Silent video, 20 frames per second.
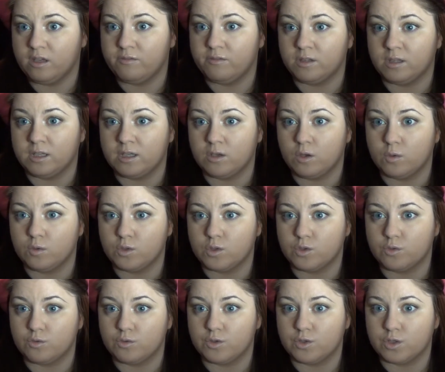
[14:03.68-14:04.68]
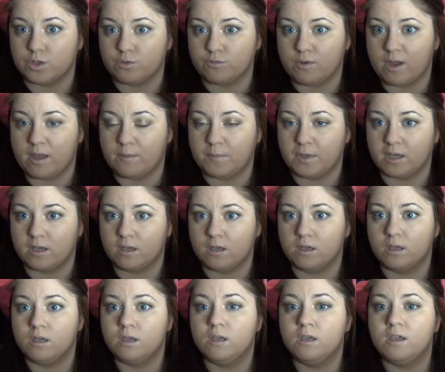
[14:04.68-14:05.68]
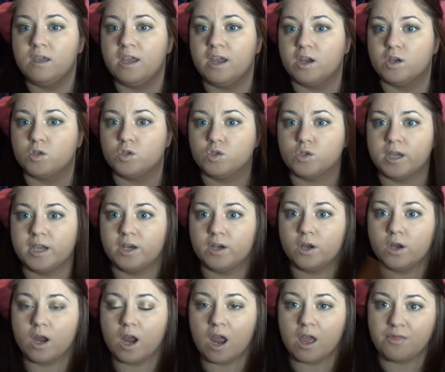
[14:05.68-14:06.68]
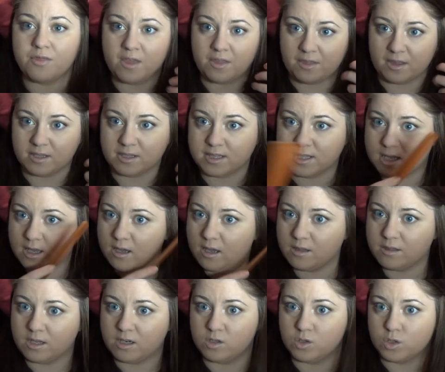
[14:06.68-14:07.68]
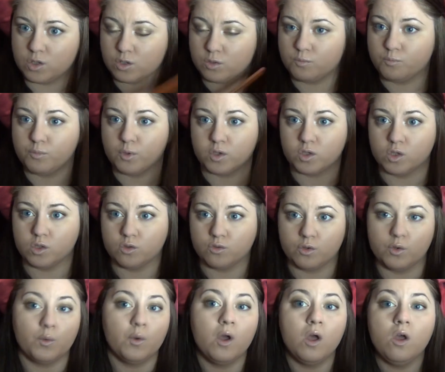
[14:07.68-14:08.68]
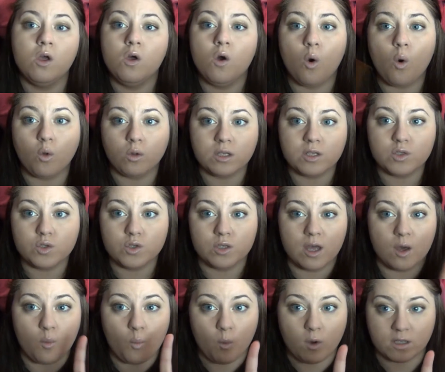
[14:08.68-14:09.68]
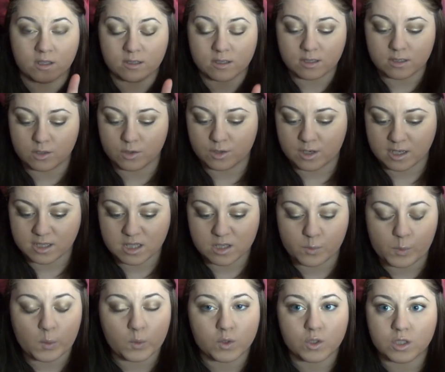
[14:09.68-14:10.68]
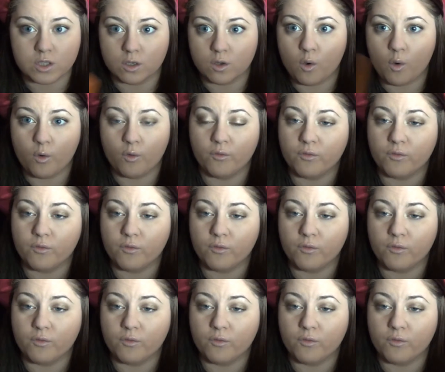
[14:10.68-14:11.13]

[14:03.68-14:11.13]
evenly goes through the ceramic hair straightener, and then that's it, and then just brush it through. Only do that once. You're not supposed to